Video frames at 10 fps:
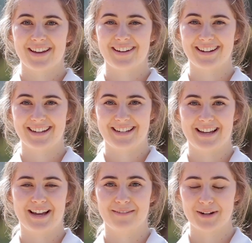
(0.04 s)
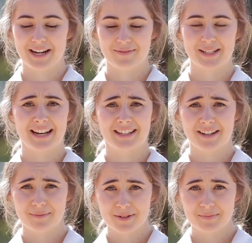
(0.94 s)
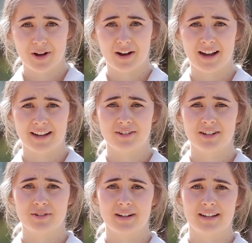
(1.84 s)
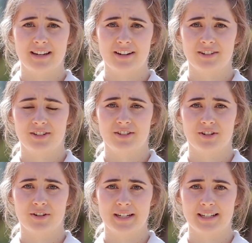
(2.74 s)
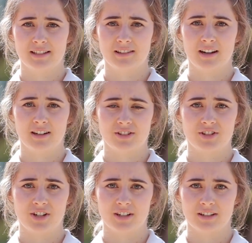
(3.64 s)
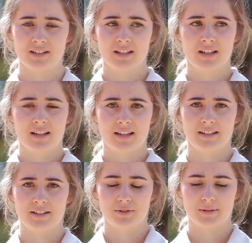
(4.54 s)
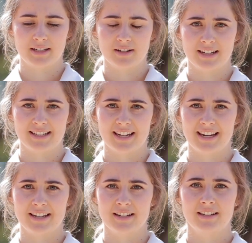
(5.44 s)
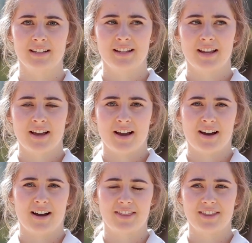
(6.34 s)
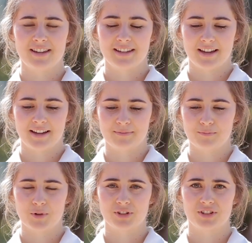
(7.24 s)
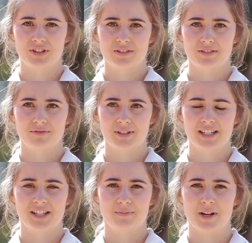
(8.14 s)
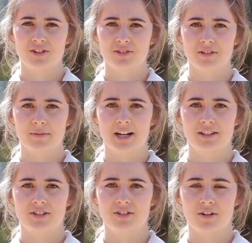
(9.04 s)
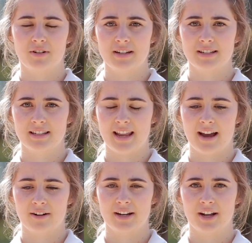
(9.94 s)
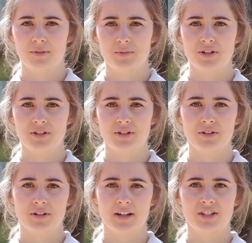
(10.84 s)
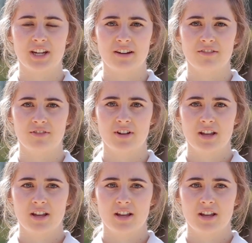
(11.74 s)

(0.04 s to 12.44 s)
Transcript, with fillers: Hi, uh, my is Hannah Debnam. I graduated here at St Joey's last year in 2019. I think um, what's really special about St Joey's and how it helps you to achieve